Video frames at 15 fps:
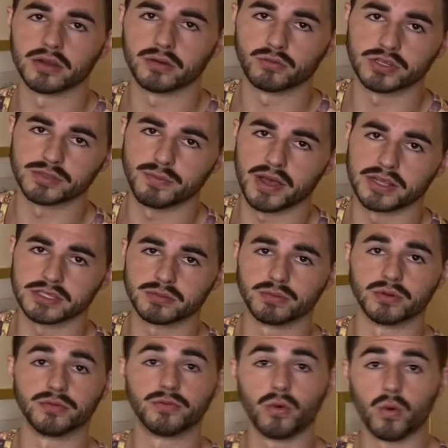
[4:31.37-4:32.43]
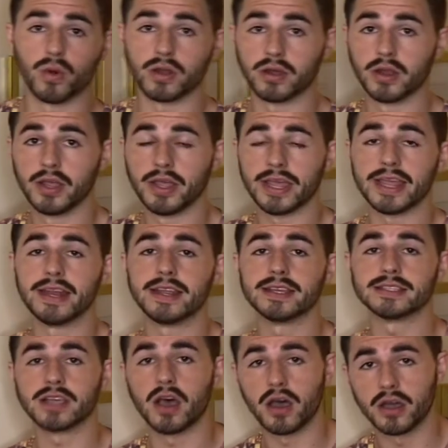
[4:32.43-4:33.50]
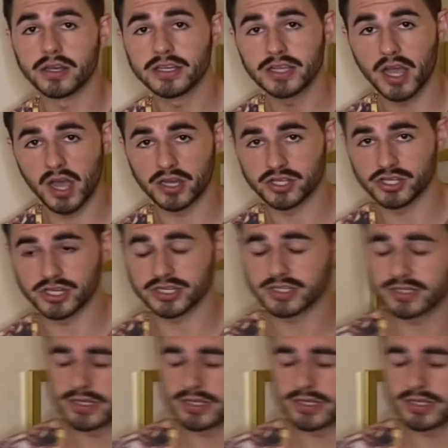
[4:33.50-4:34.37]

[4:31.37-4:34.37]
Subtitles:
responsible for? It is unconscious